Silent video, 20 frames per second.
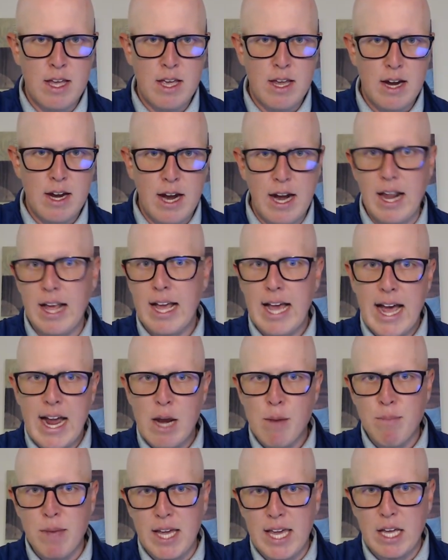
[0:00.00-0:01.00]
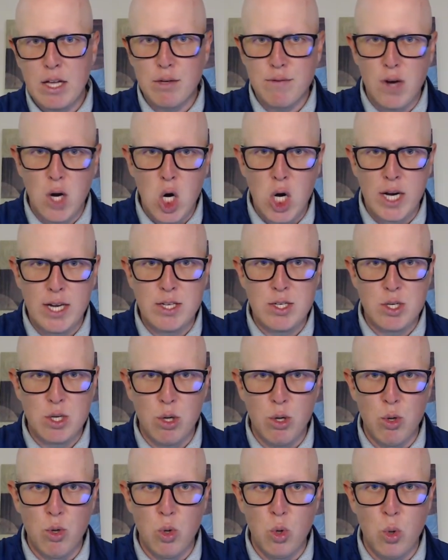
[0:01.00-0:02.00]
and a guy in Miguel Vargas
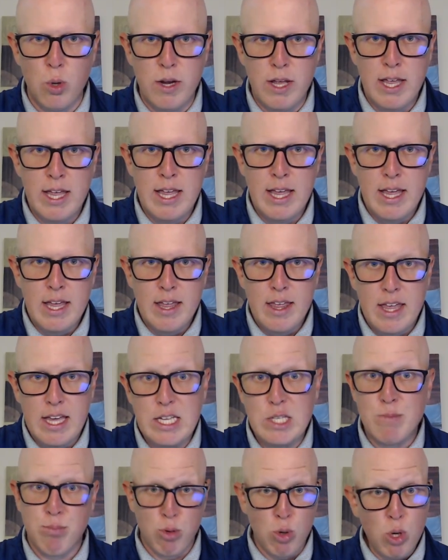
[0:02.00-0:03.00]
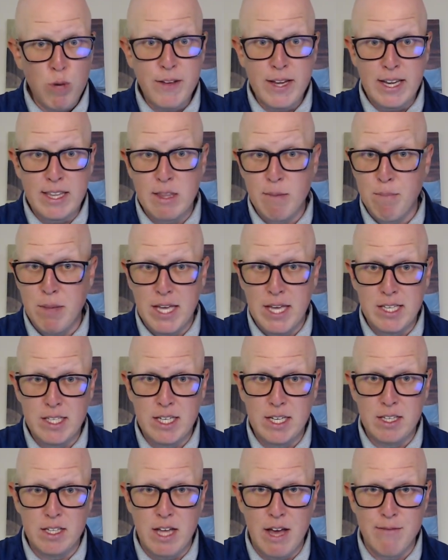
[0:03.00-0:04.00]
who is proving at the big
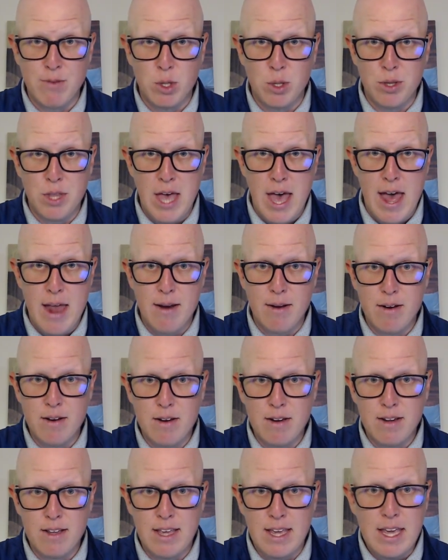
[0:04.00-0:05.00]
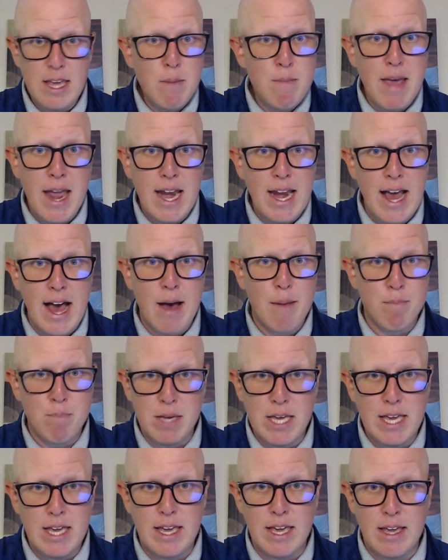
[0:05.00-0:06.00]
league level that he may not
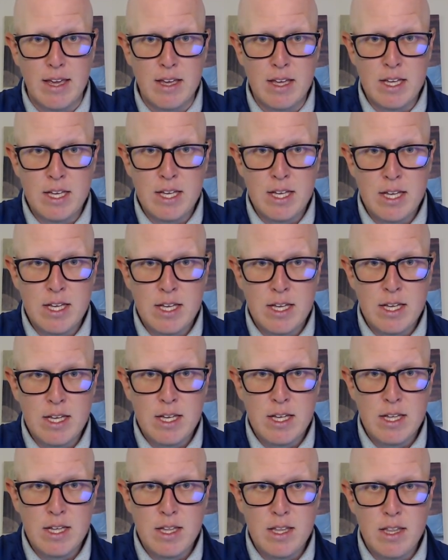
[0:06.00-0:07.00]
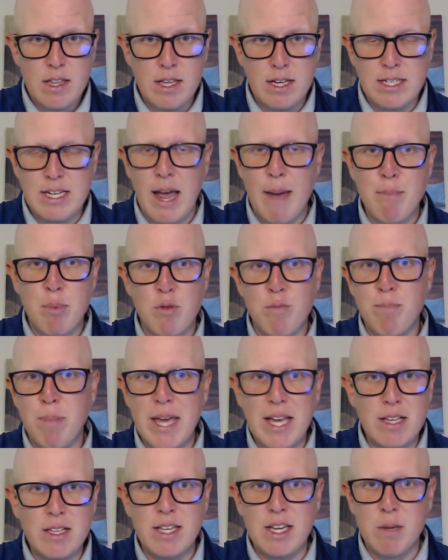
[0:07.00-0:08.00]
be the type of
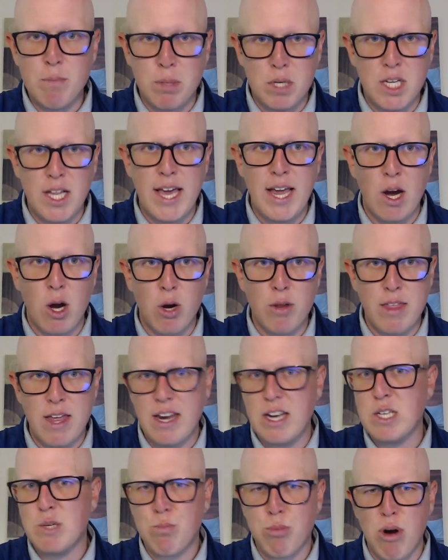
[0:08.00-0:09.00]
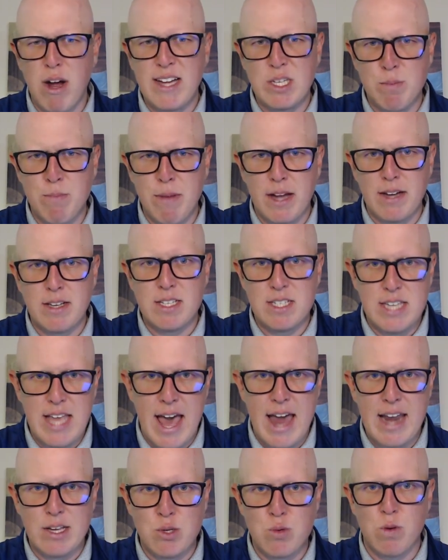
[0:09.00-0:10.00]
big league player that his prospect
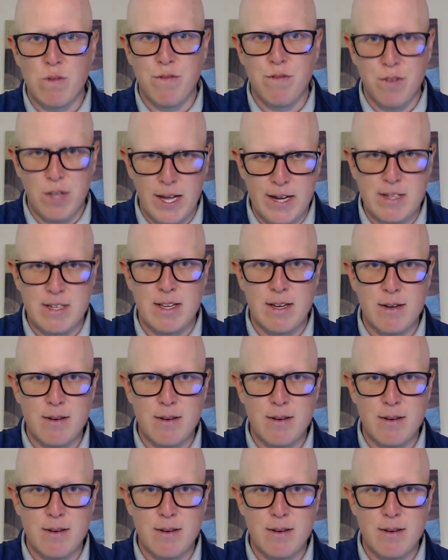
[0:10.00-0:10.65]
status reflected.